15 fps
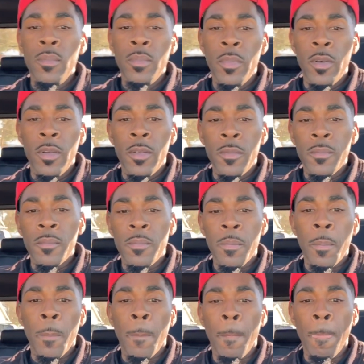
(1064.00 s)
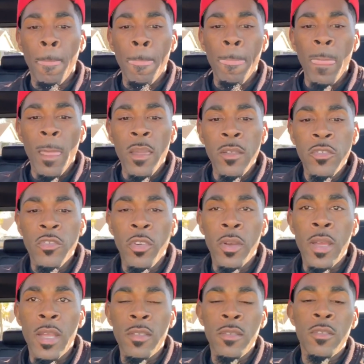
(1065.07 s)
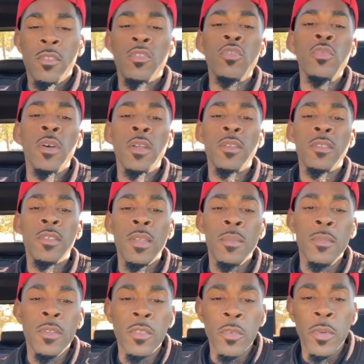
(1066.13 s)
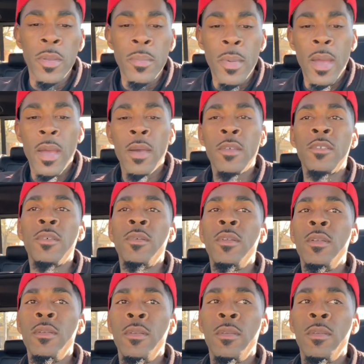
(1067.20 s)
but this truck got 273 miles on